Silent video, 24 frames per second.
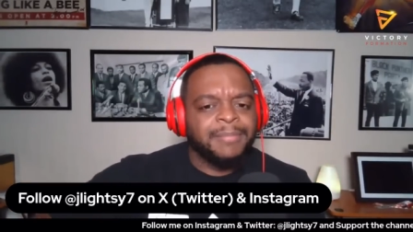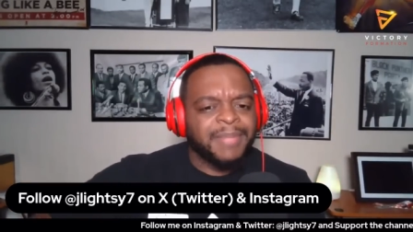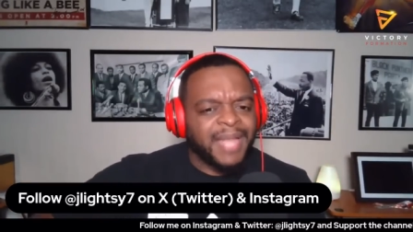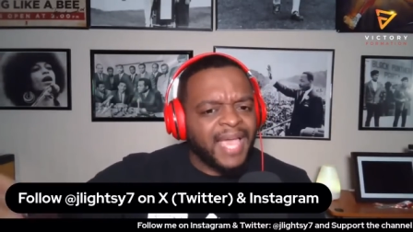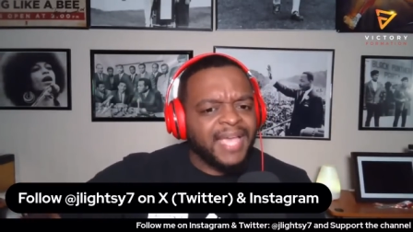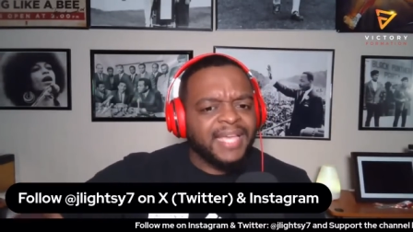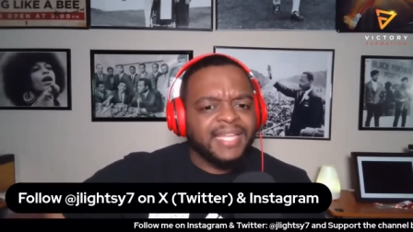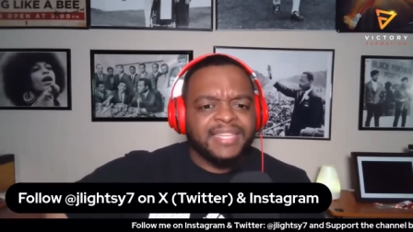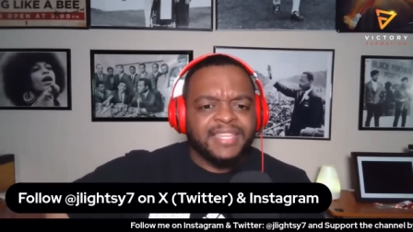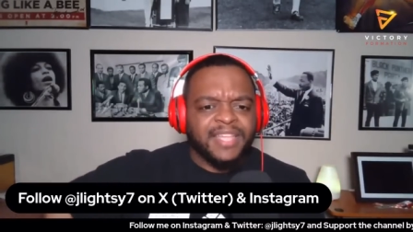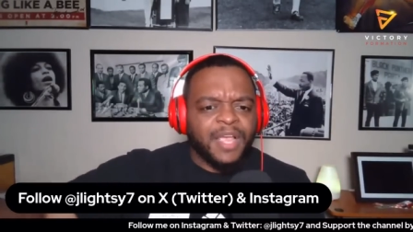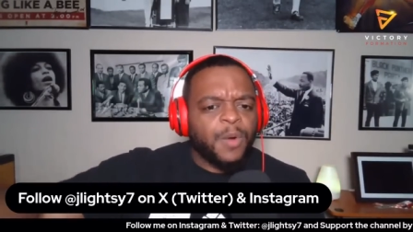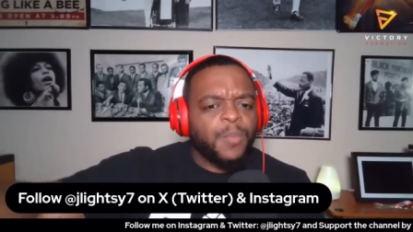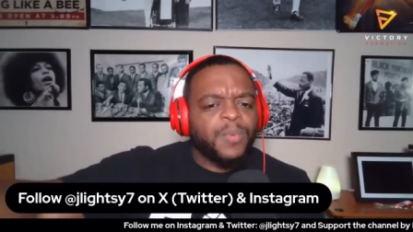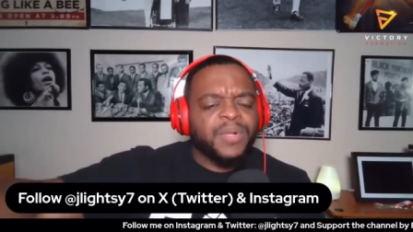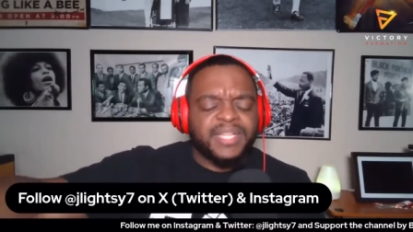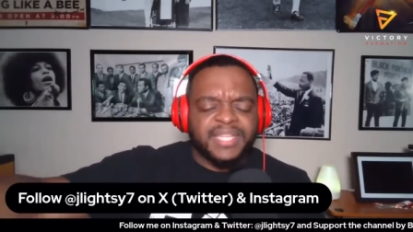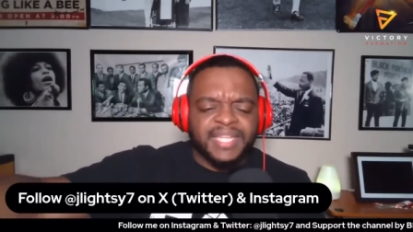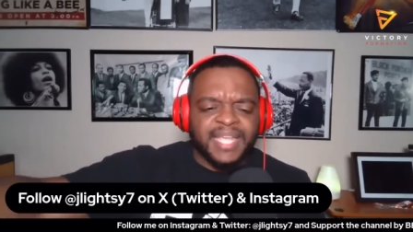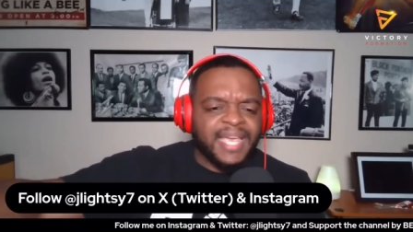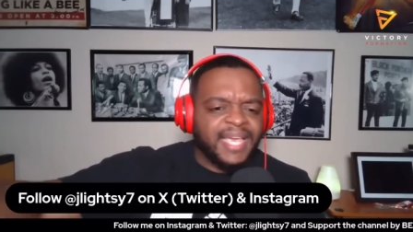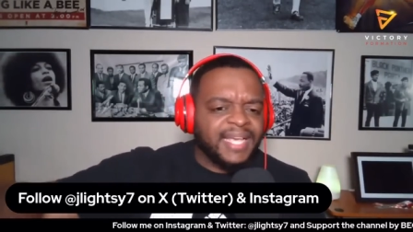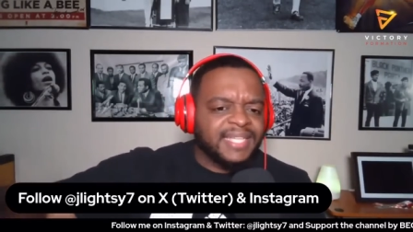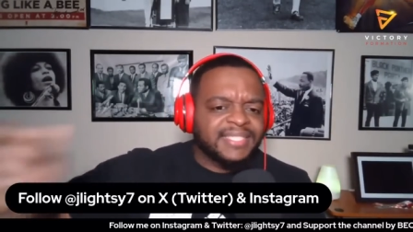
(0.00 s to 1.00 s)
Like there were
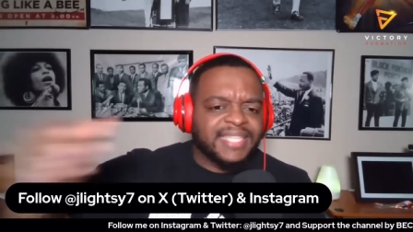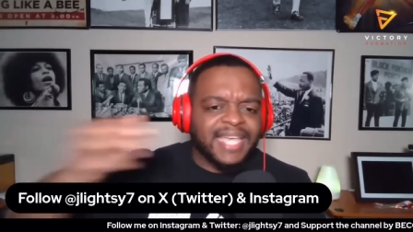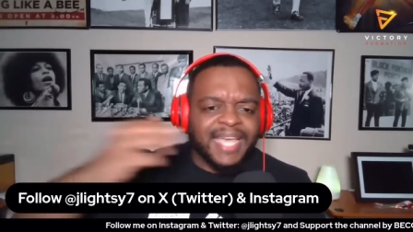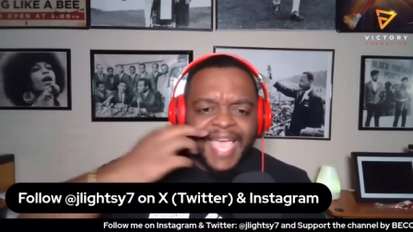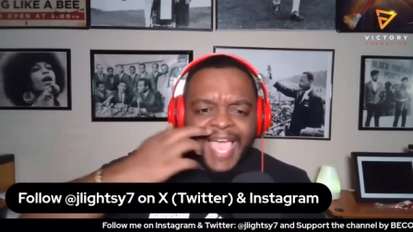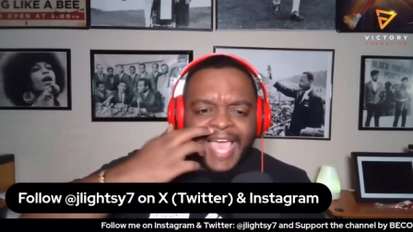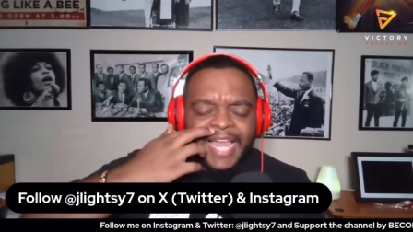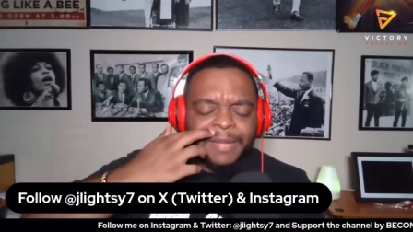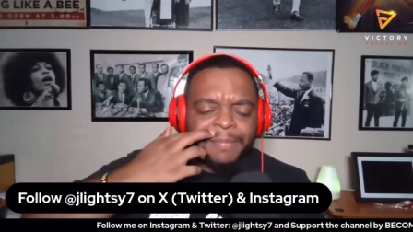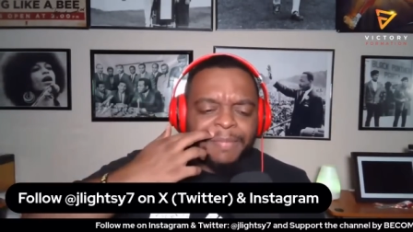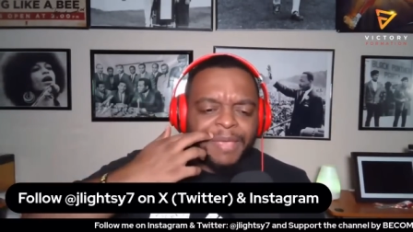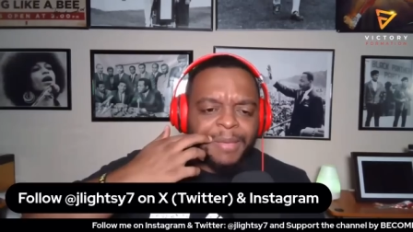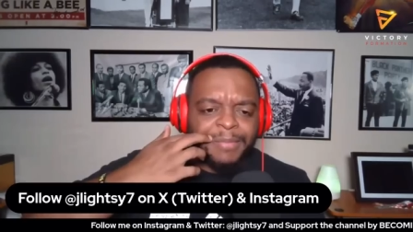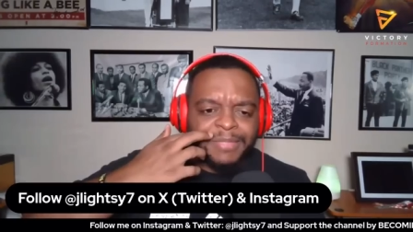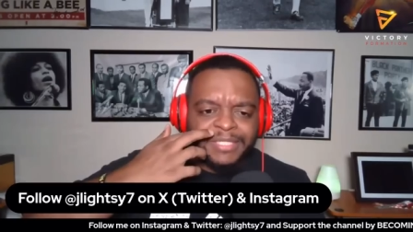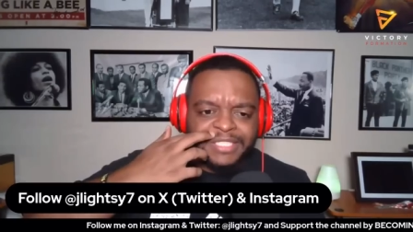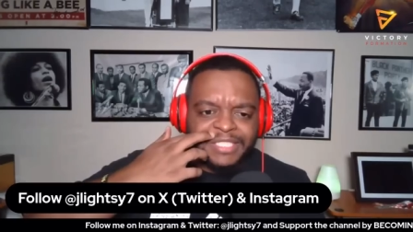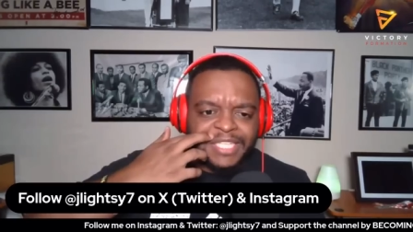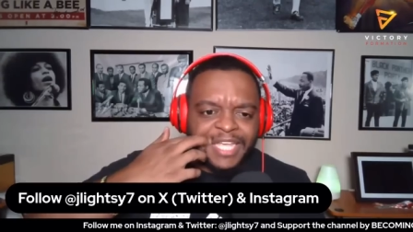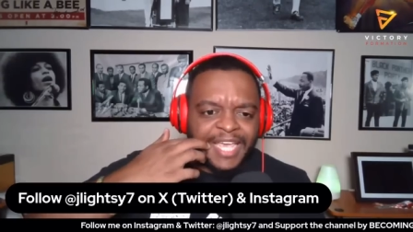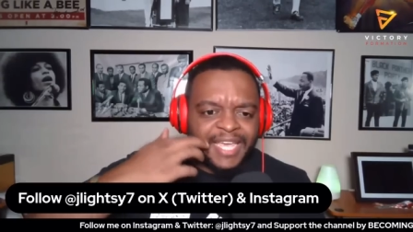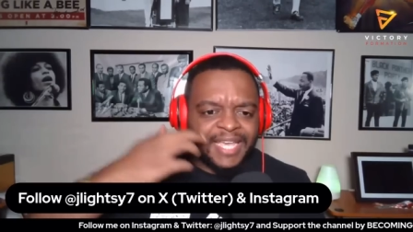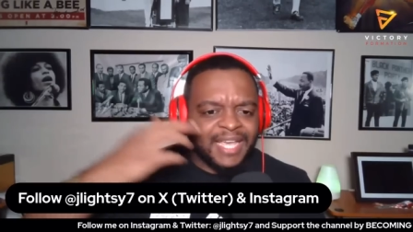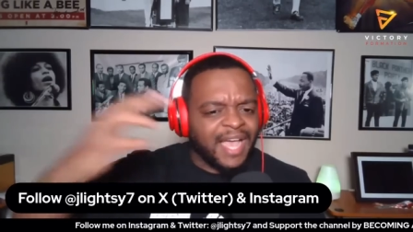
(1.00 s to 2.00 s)
things like Alabama
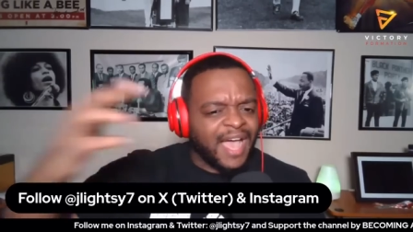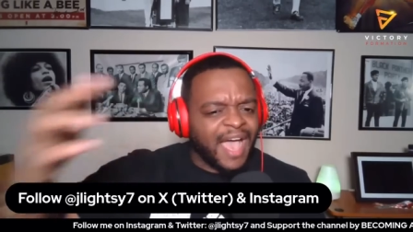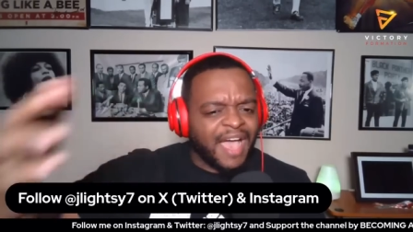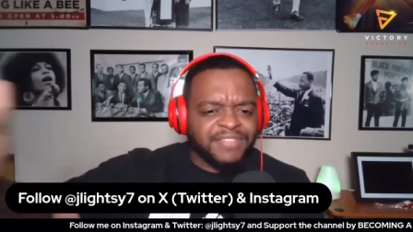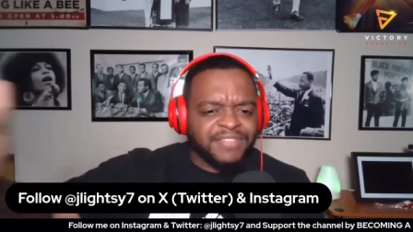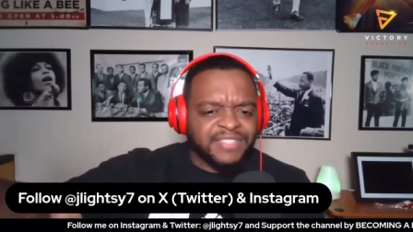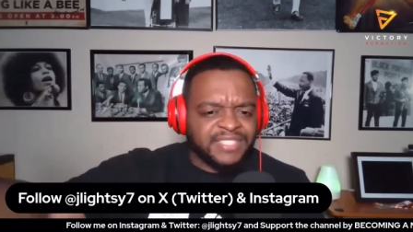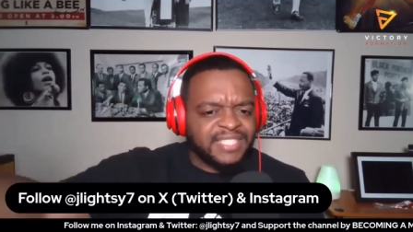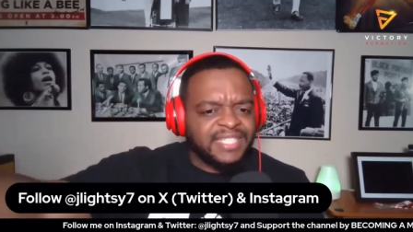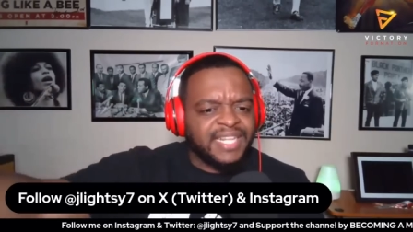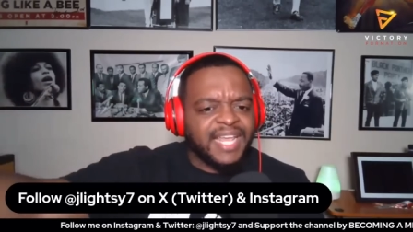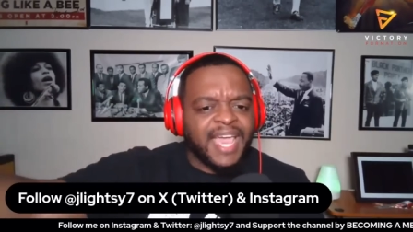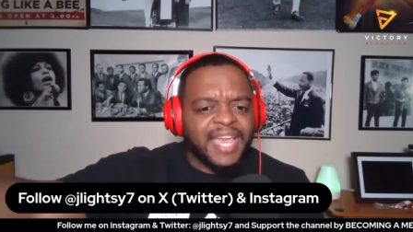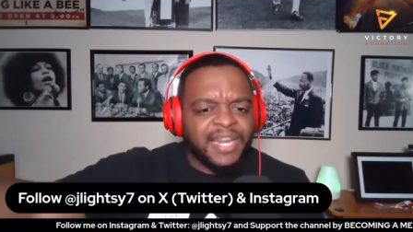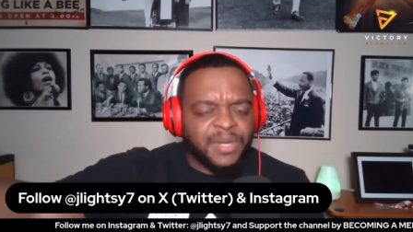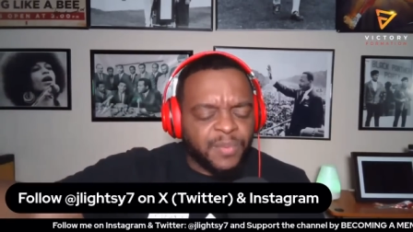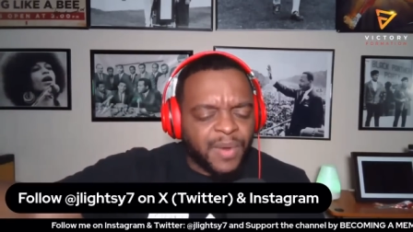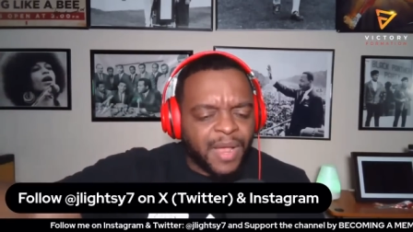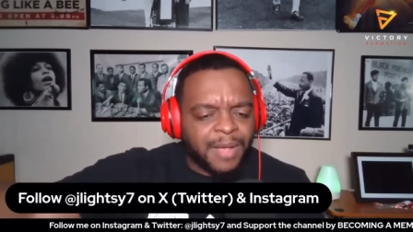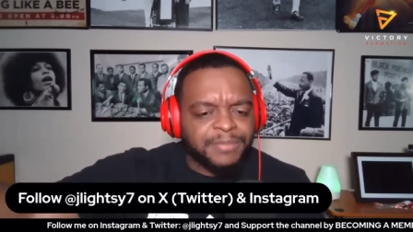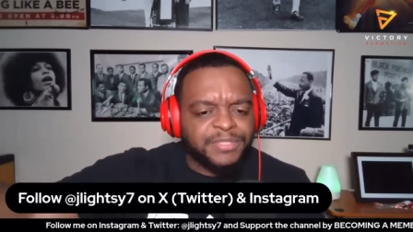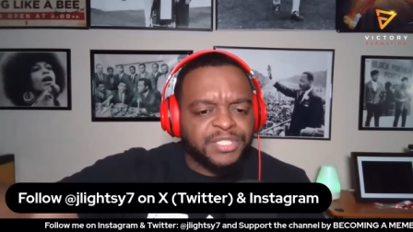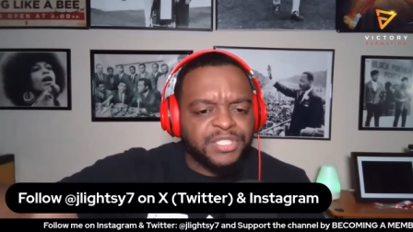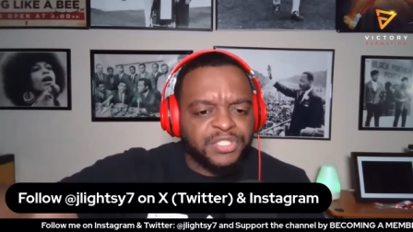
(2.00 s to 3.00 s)
State, obviously the Eddie
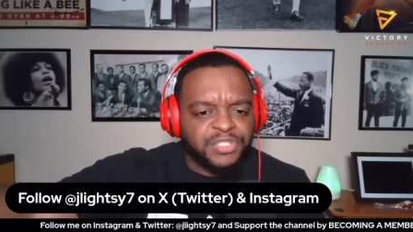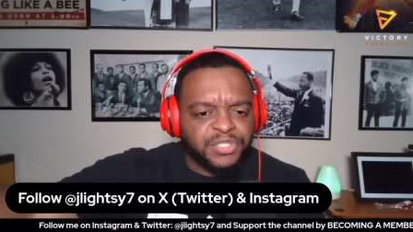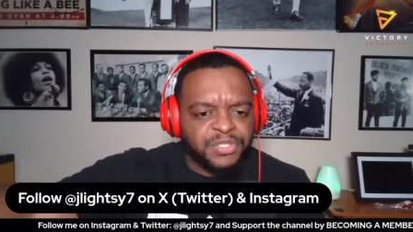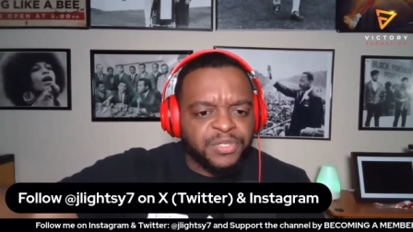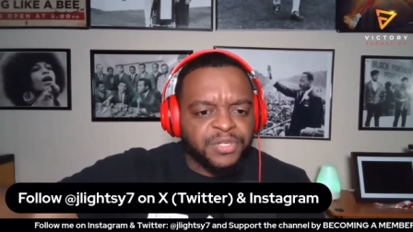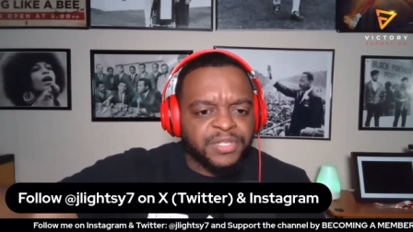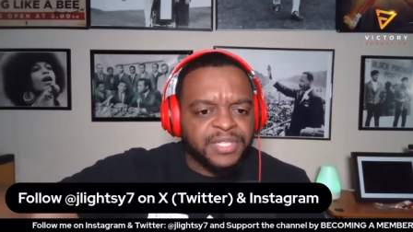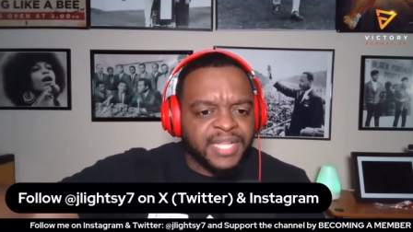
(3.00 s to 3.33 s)
Robinson Jr.